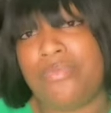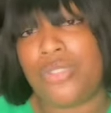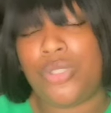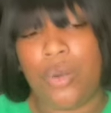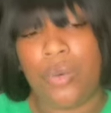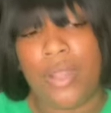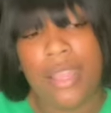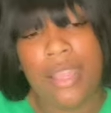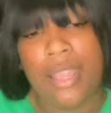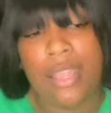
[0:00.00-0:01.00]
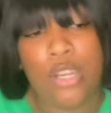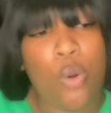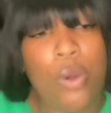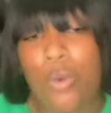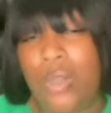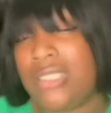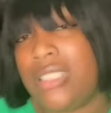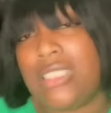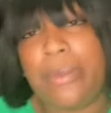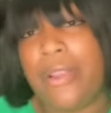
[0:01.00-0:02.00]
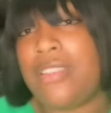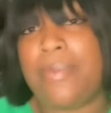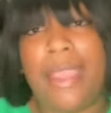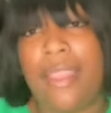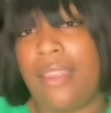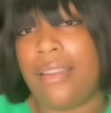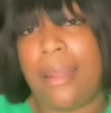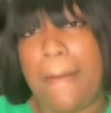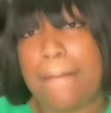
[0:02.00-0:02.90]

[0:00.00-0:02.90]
So no one wants to experience pain,